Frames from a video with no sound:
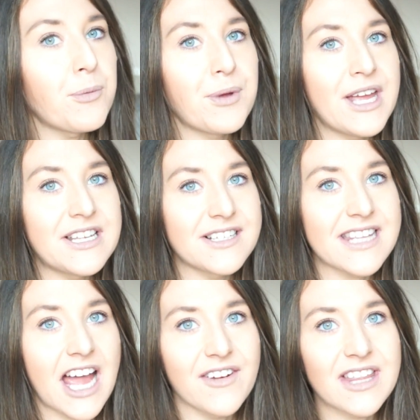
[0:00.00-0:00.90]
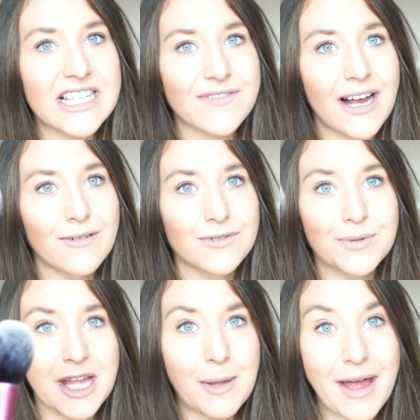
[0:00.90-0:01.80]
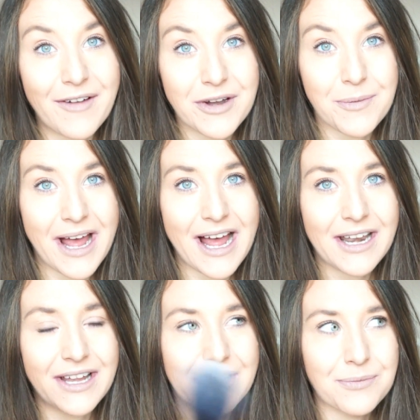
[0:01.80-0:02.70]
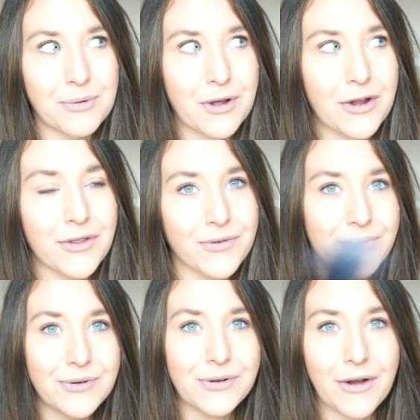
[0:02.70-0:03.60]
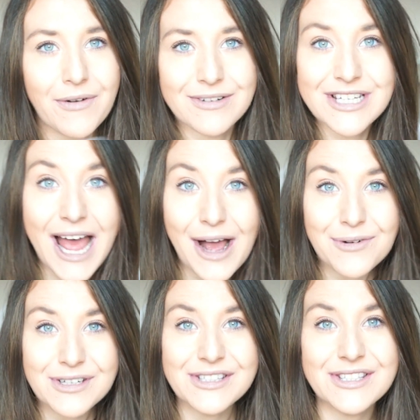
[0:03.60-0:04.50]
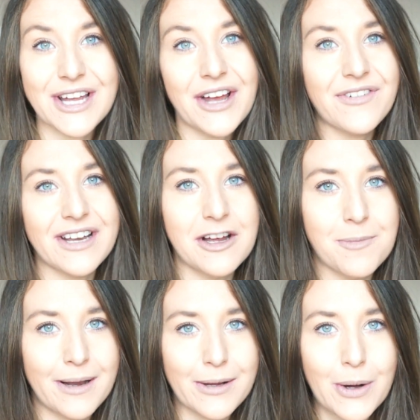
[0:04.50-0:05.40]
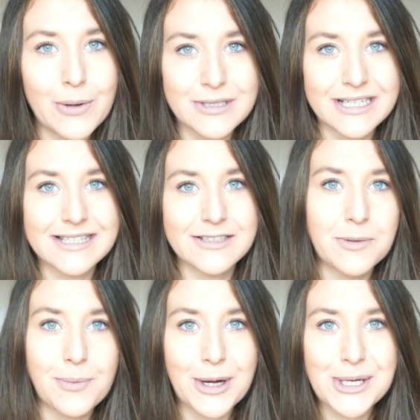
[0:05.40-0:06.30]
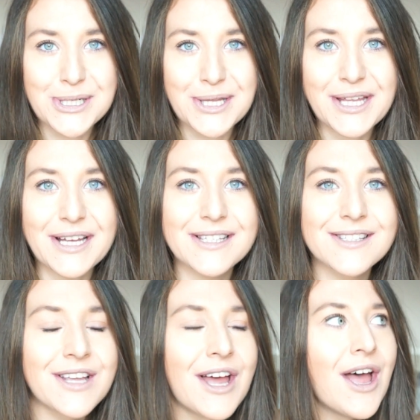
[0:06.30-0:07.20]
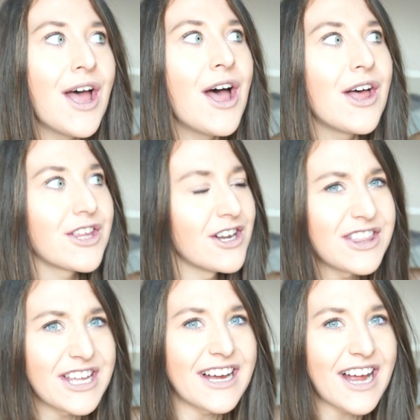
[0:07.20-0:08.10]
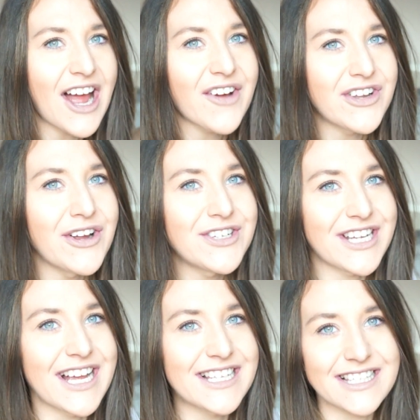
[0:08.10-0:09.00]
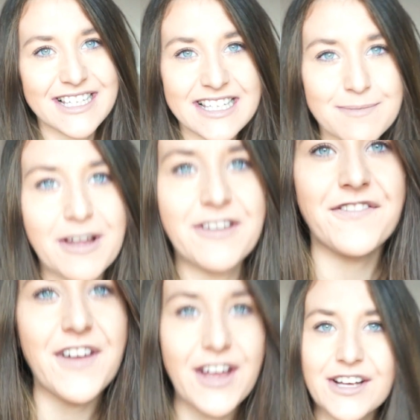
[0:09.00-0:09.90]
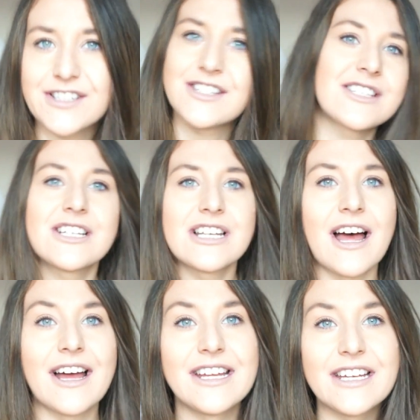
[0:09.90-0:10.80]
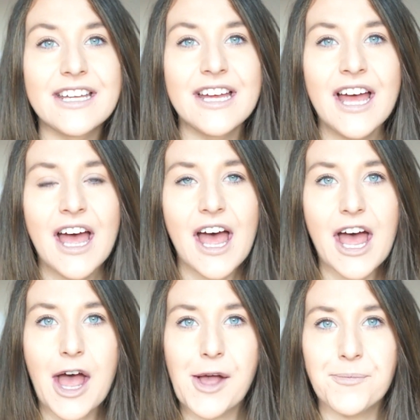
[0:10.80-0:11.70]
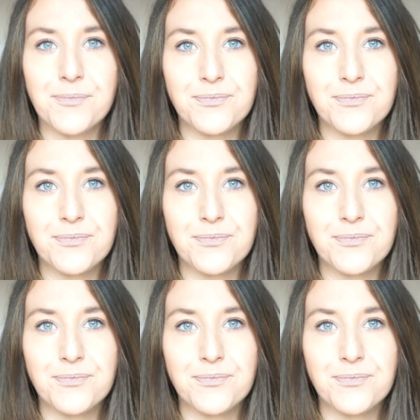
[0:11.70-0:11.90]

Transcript: But he does carry these around with him everywhere. Like, we'll go around town and stuff, and he'll be like holding his little brush like this. The only thing I have noticed is this is my first, like, I